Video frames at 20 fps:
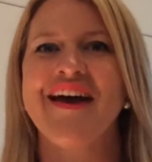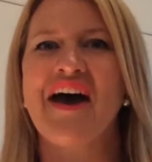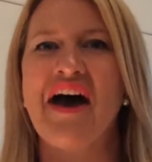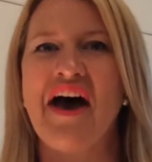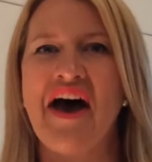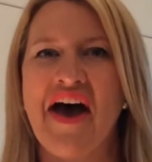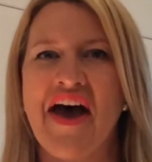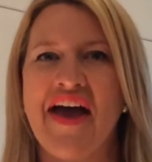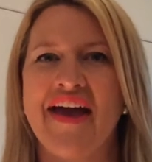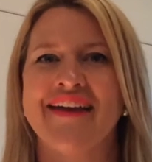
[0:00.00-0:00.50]

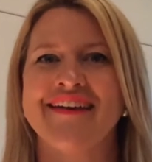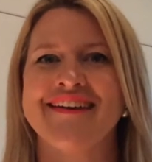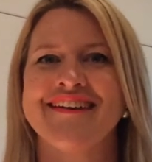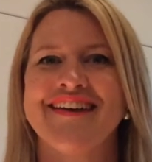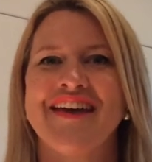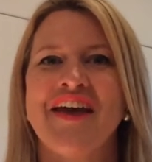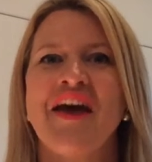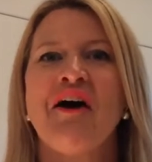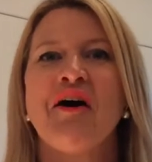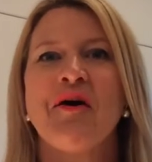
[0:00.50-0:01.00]
Hi,
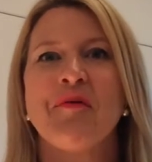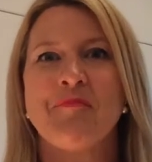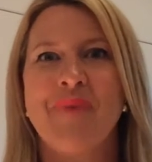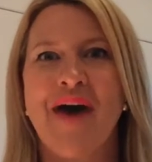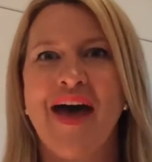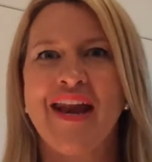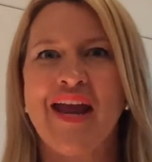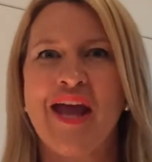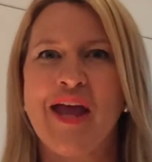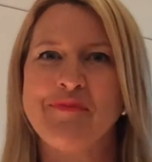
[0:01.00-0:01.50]

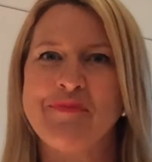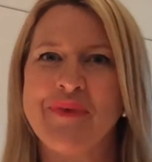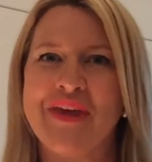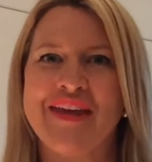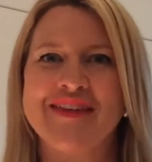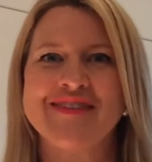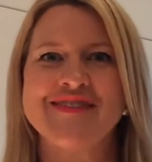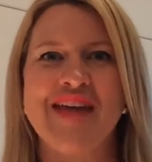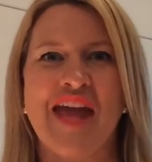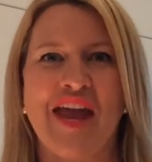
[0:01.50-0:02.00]
my name
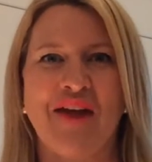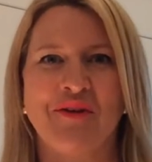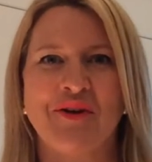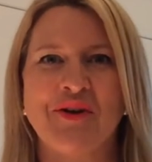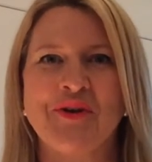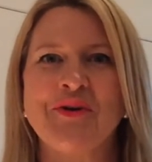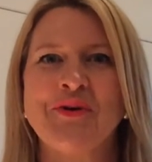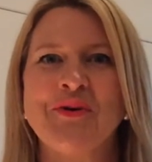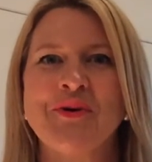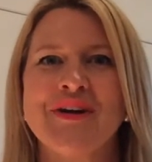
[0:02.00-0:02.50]
is
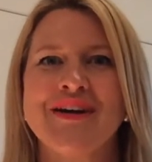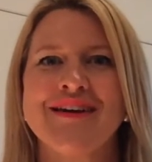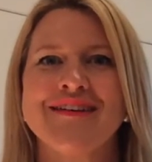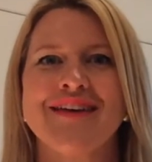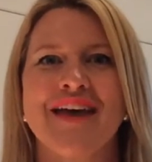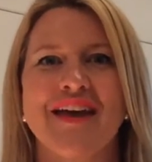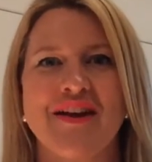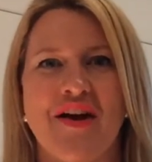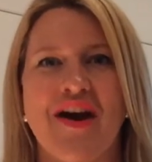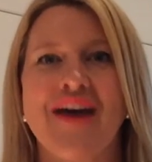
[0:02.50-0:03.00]
Erin Corner
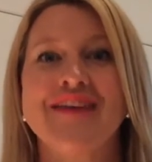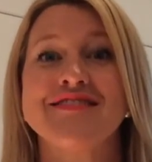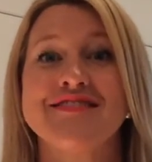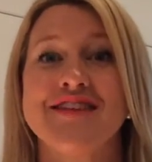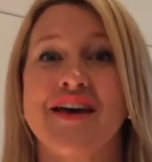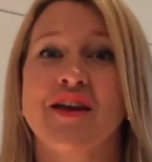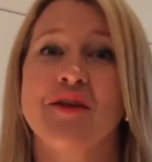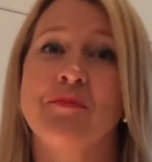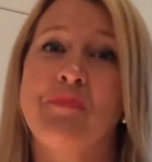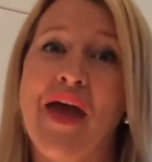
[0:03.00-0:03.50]
and I
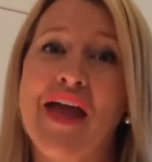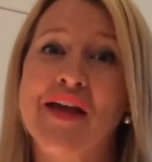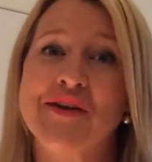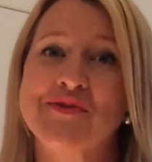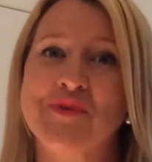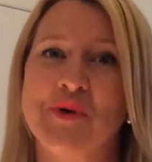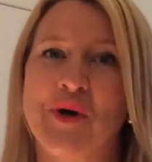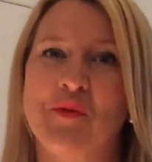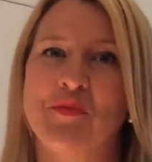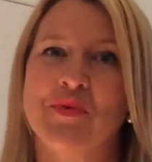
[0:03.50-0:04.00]
started
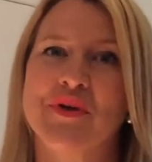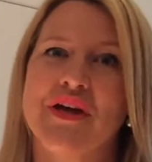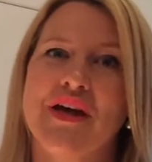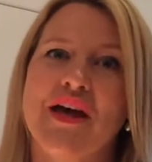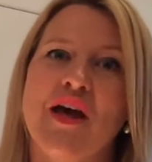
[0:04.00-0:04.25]
BakeSwap